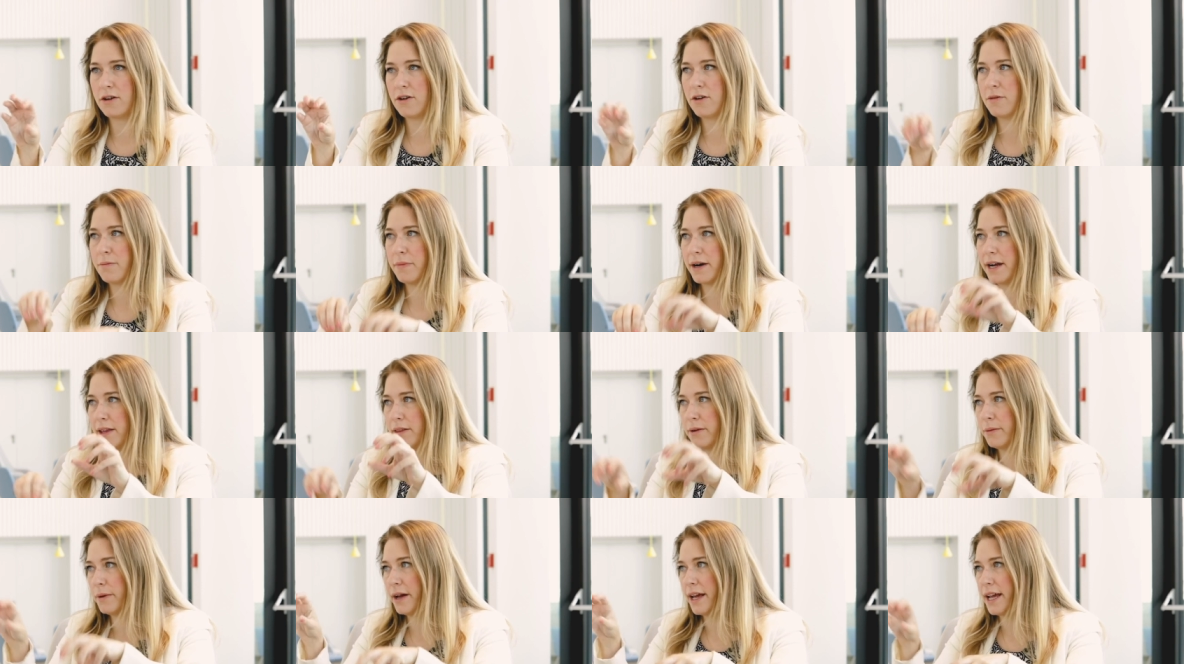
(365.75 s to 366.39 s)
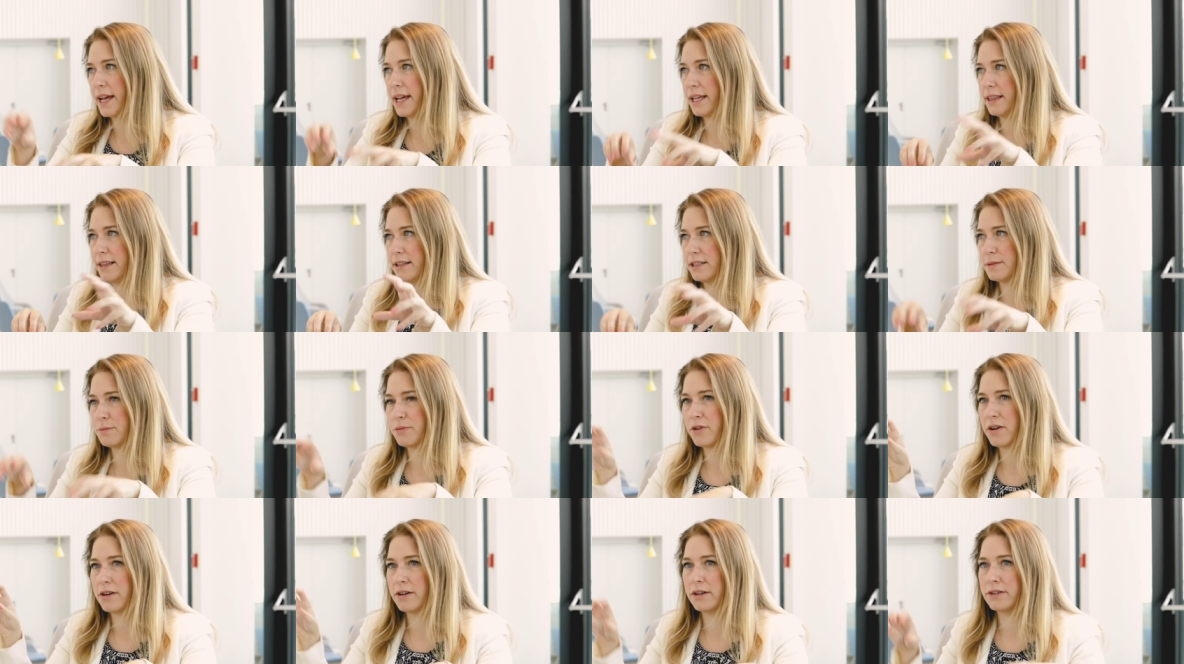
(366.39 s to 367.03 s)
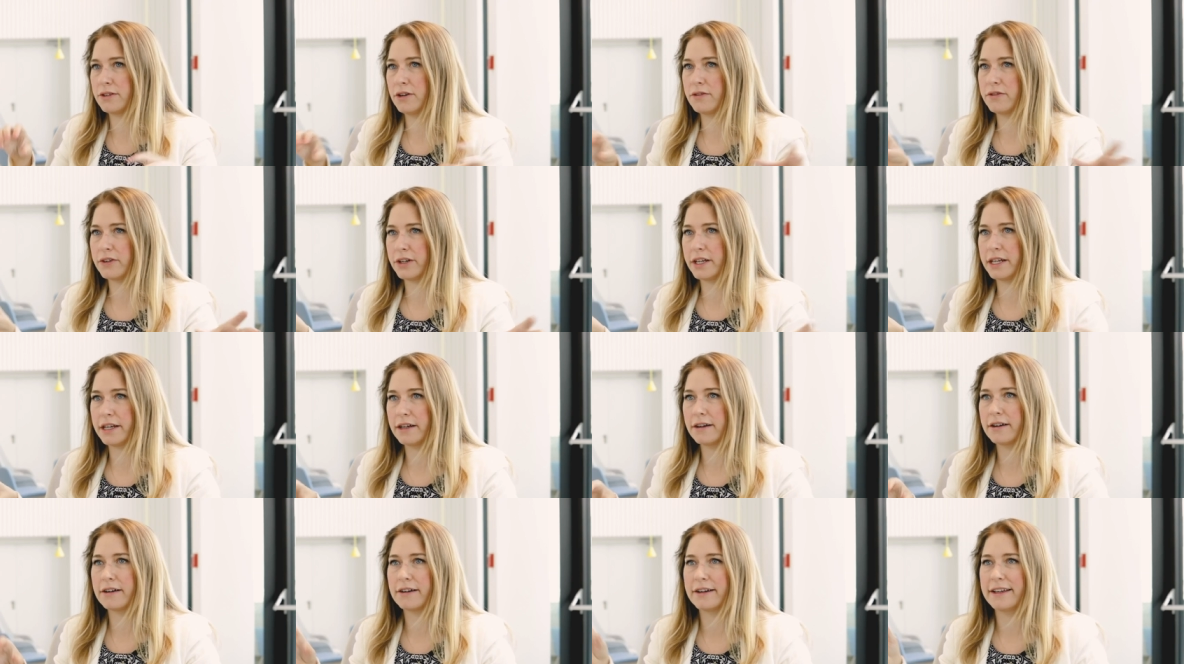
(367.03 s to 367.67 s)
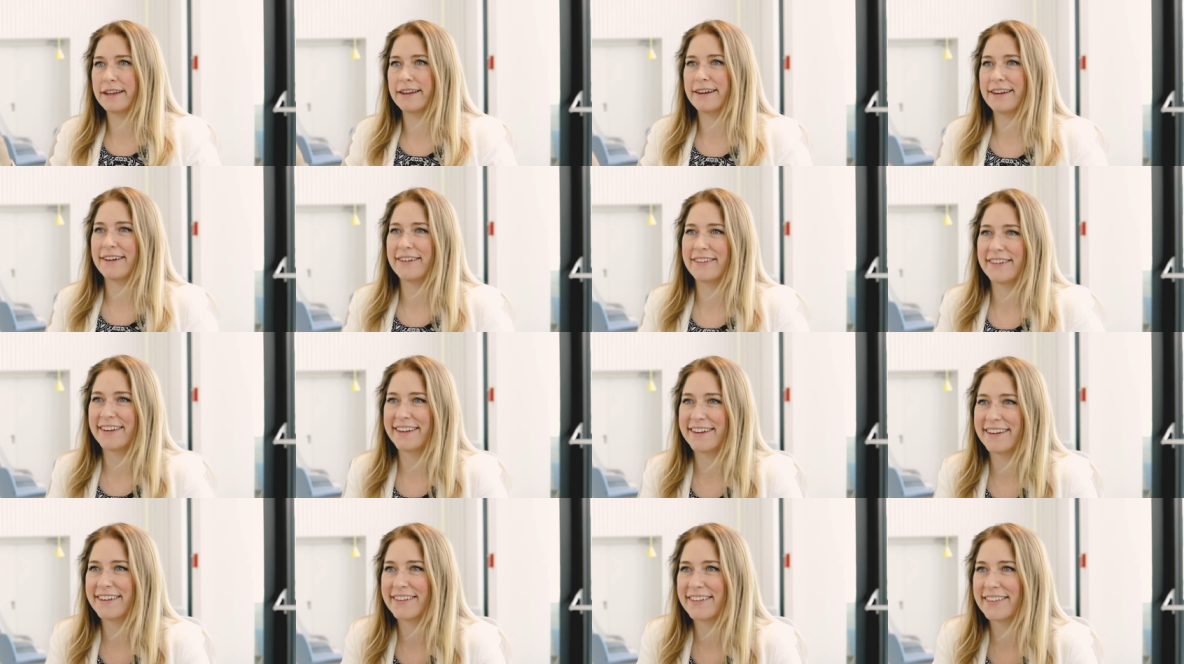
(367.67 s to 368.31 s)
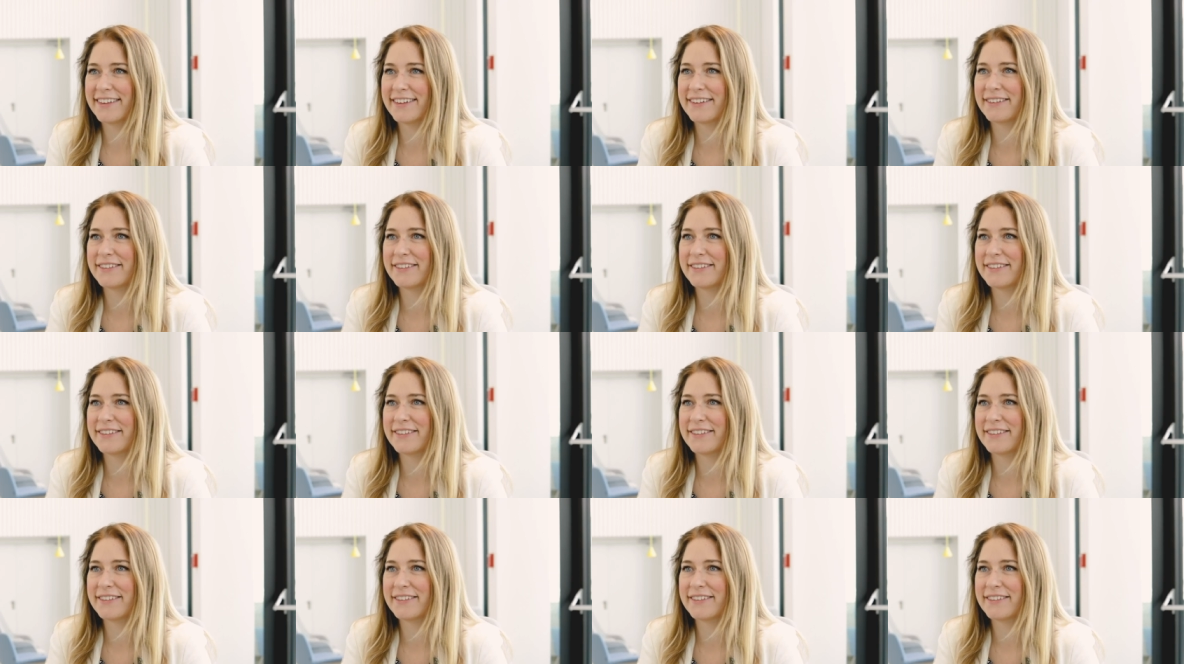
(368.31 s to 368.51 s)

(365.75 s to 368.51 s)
oh, by the way, this product over here, you know, you know, mm-hmm.